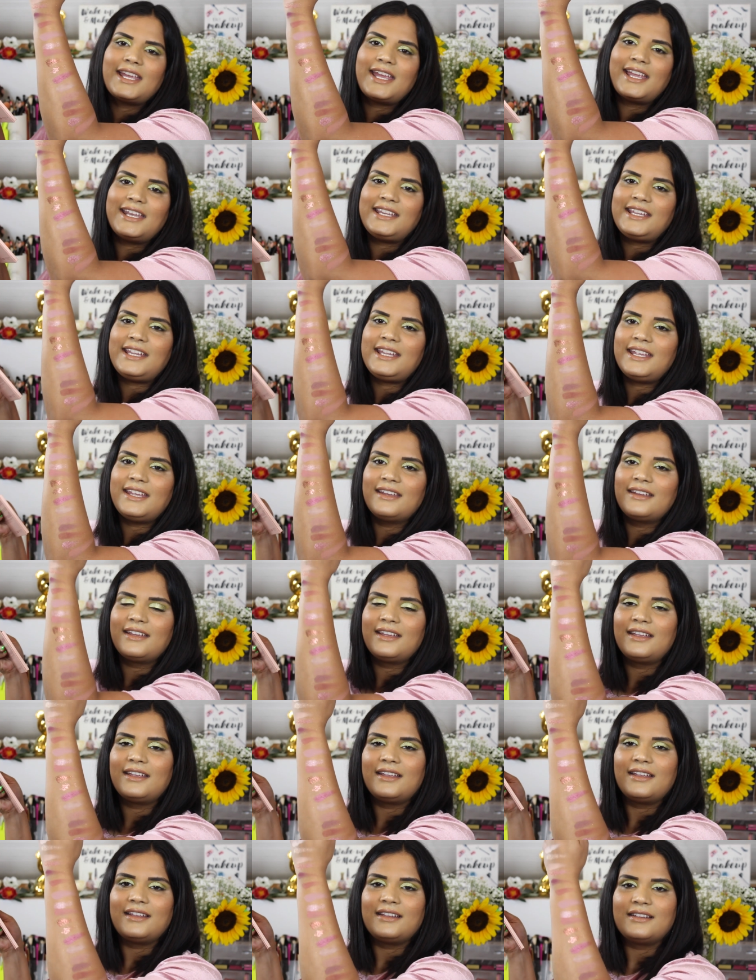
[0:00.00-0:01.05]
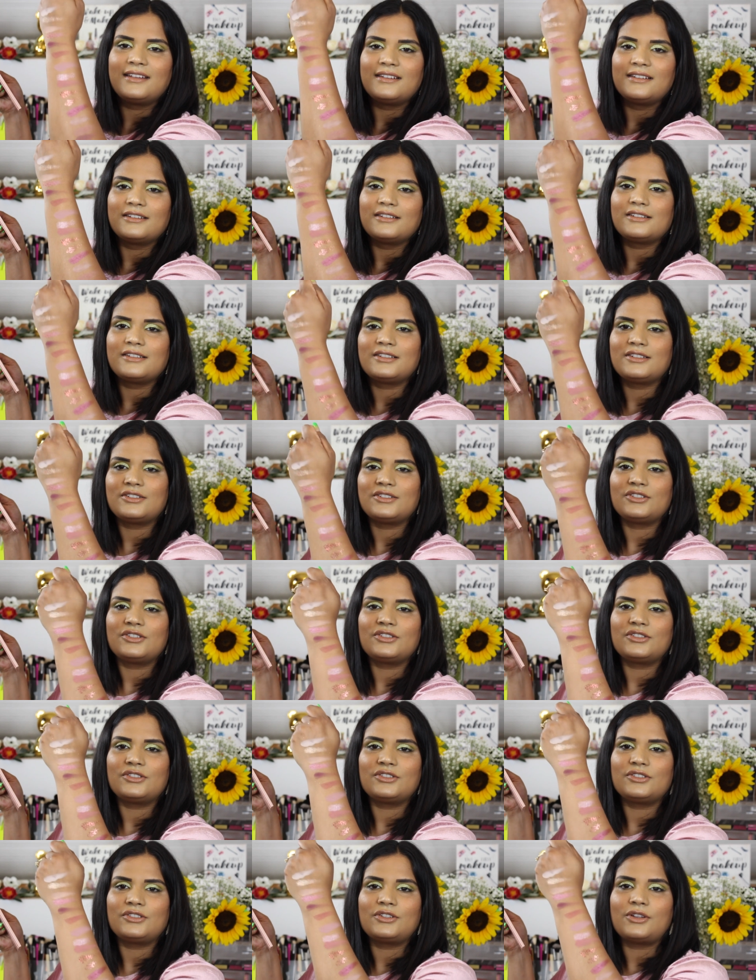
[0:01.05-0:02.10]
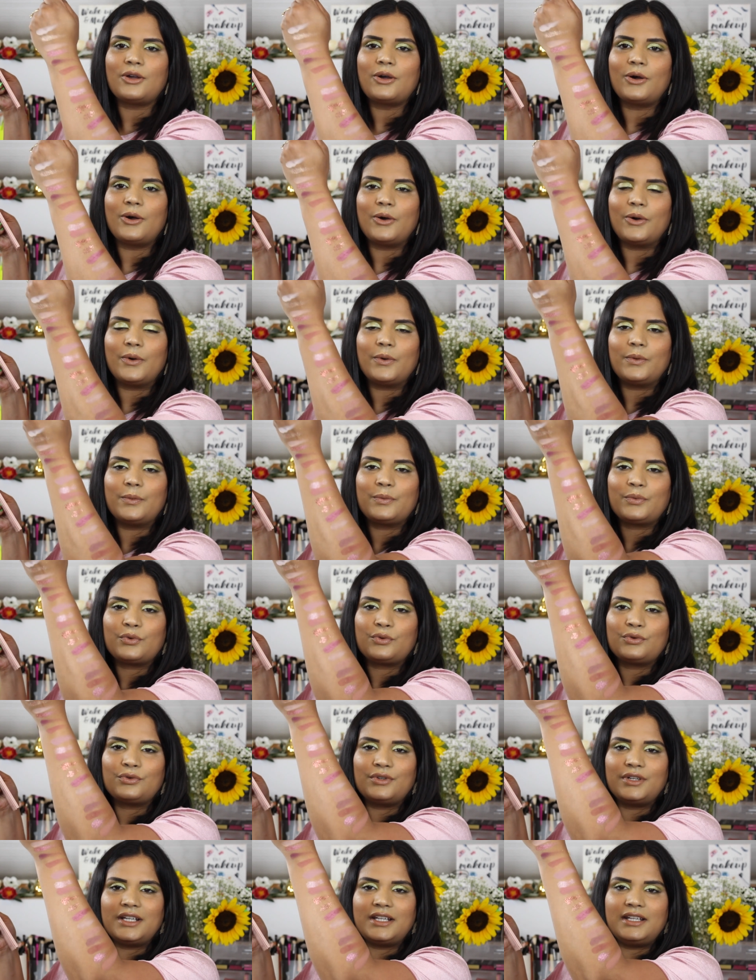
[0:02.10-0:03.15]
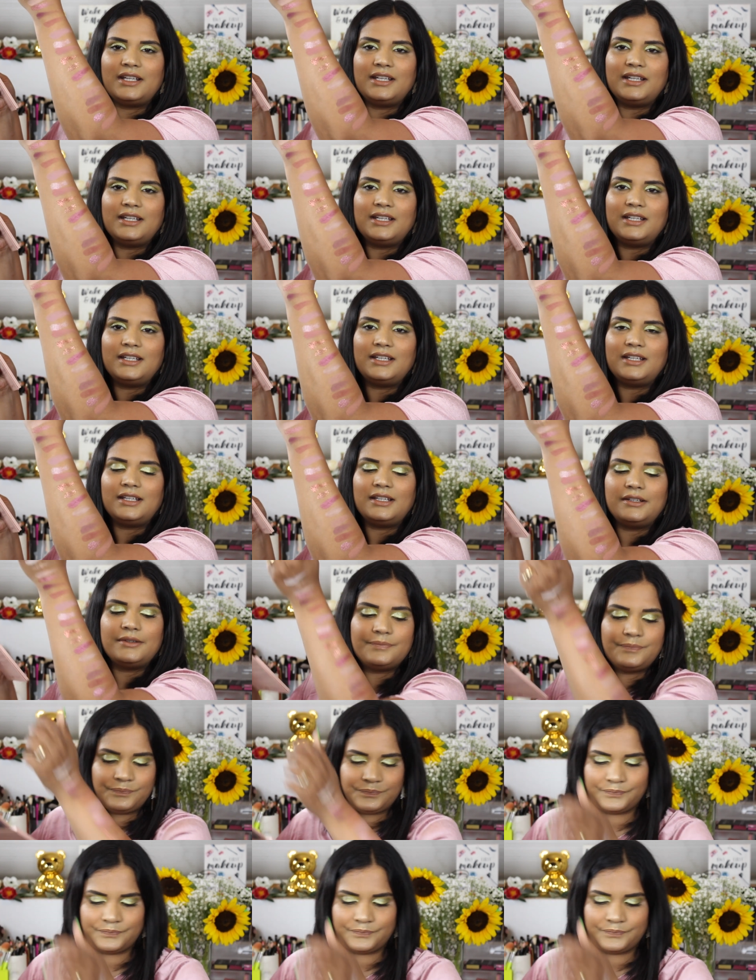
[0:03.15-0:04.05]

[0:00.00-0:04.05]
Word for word: Teddy. So pretty.